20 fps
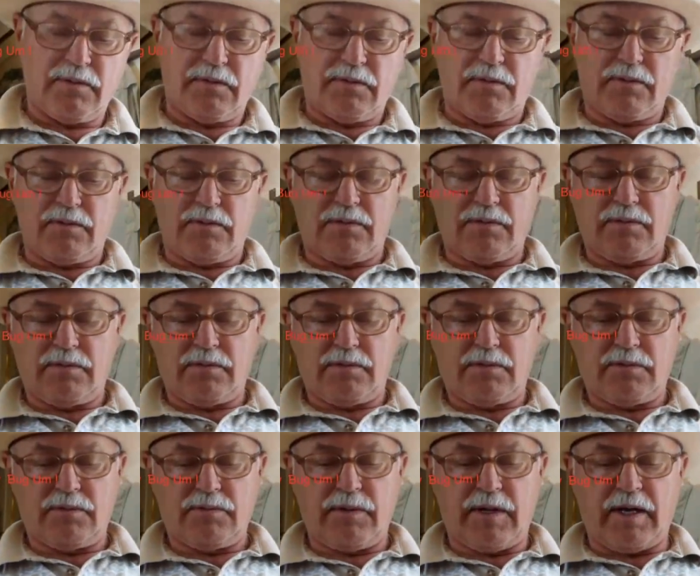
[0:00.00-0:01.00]
handy
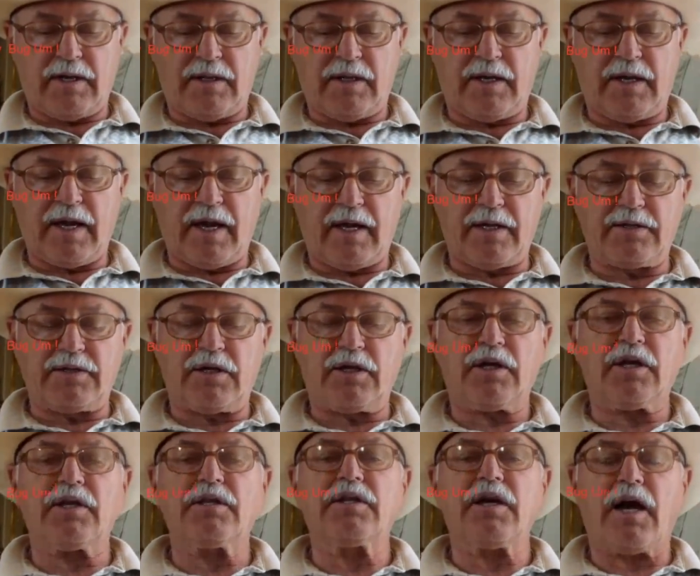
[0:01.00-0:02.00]
gadget. You can tie
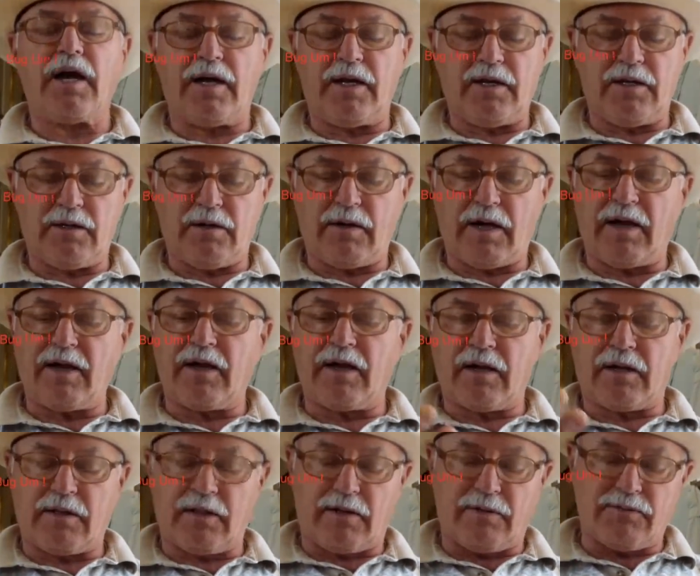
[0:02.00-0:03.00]
either. I got gloves
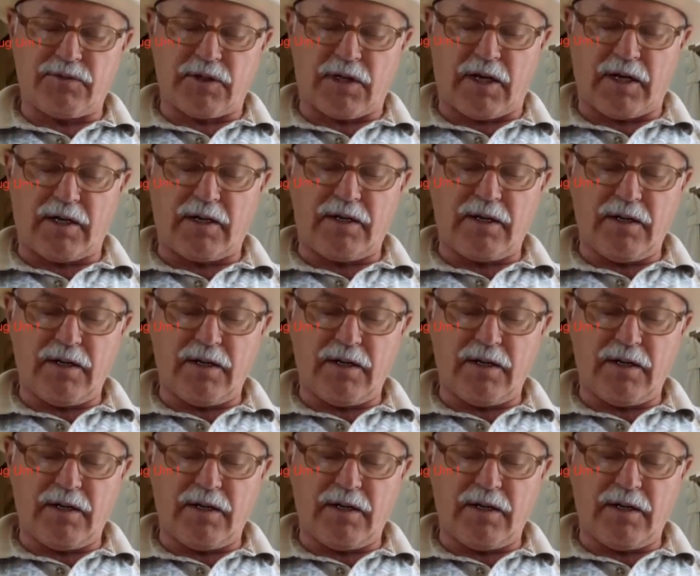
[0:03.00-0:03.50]
on, so